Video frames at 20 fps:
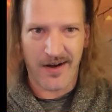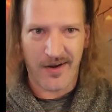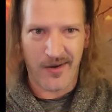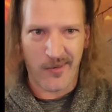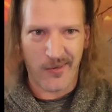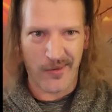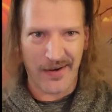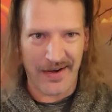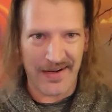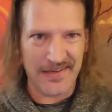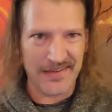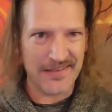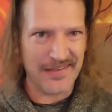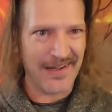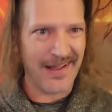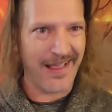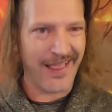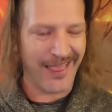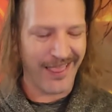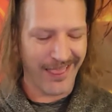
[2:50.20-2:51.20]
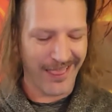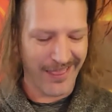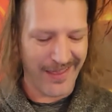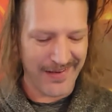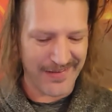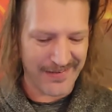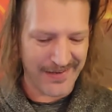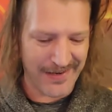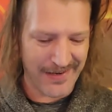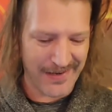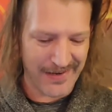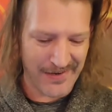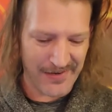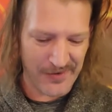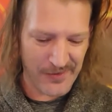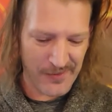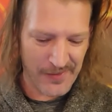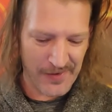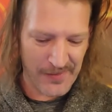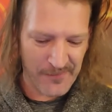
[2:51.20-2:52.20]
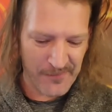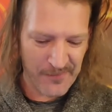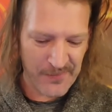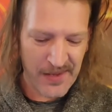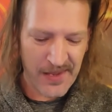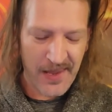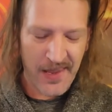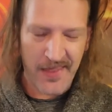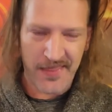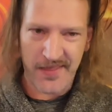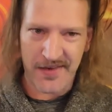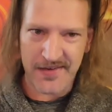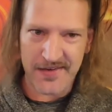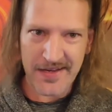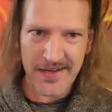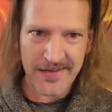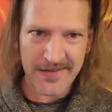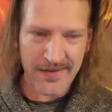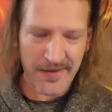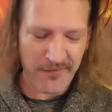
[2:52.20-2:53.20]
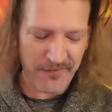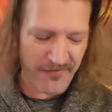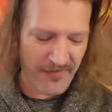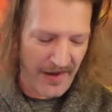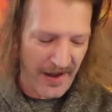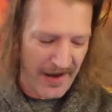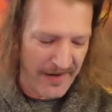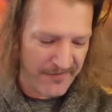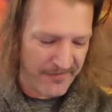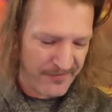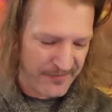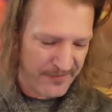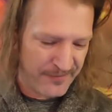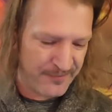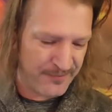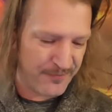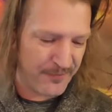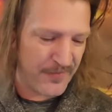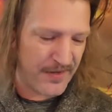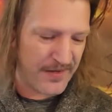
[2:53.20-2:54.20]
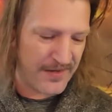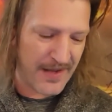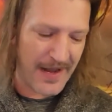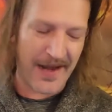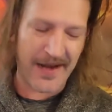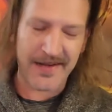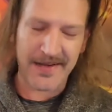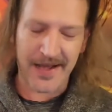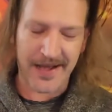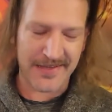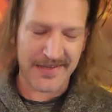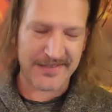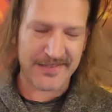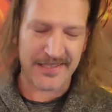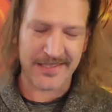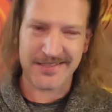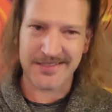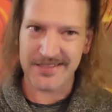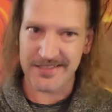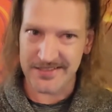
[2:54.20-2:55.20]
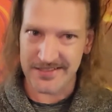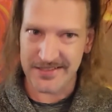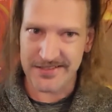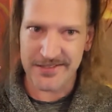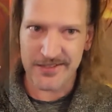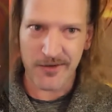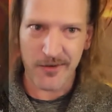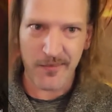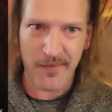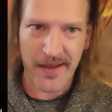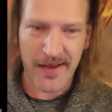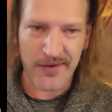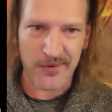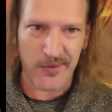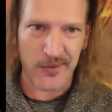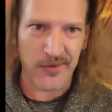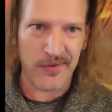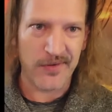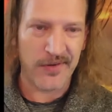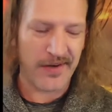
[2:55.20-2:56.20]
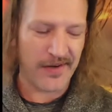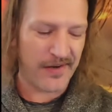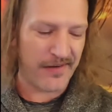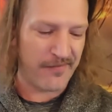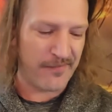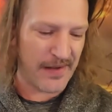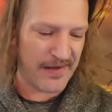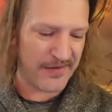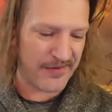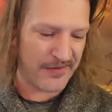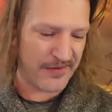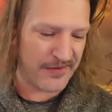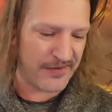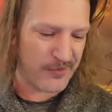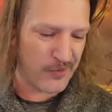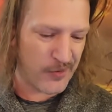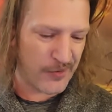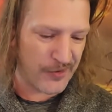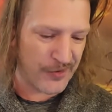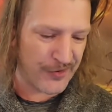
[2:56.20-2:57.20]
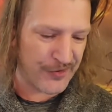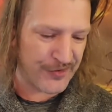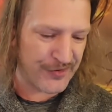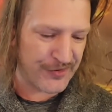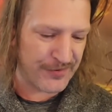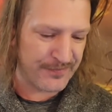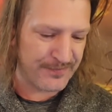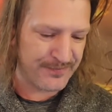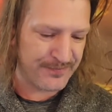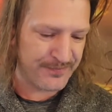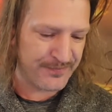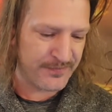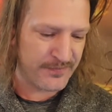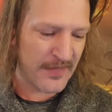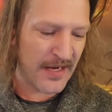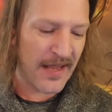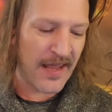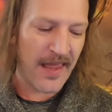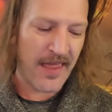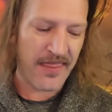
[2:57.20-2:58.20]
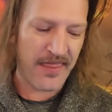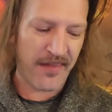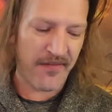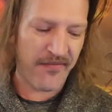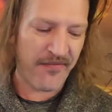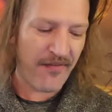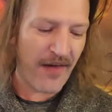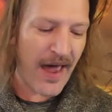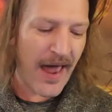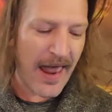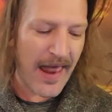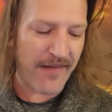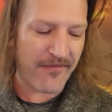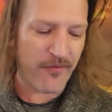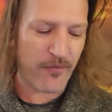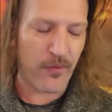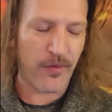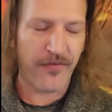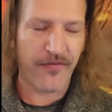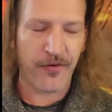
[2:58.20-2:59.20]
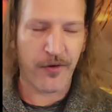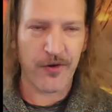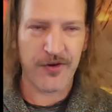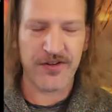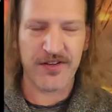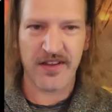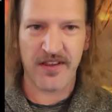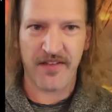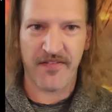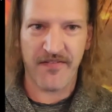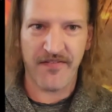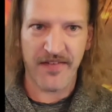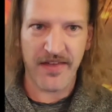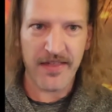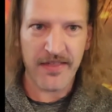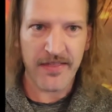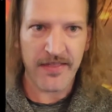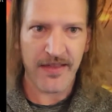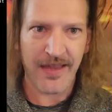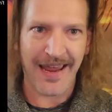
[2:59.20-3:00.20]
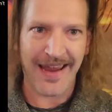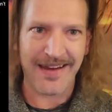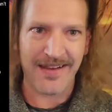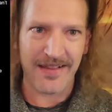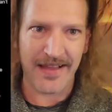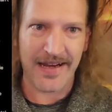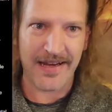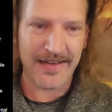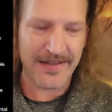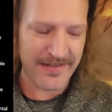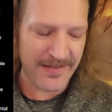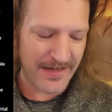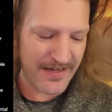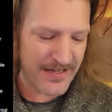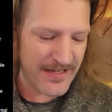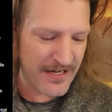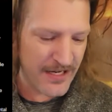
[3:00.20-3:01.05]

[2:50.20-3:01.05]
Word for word: All right, let's get into it. The D S M five, the Diagnostic Statistical Manual of Mental Disorders. The five refers to the fifth and latest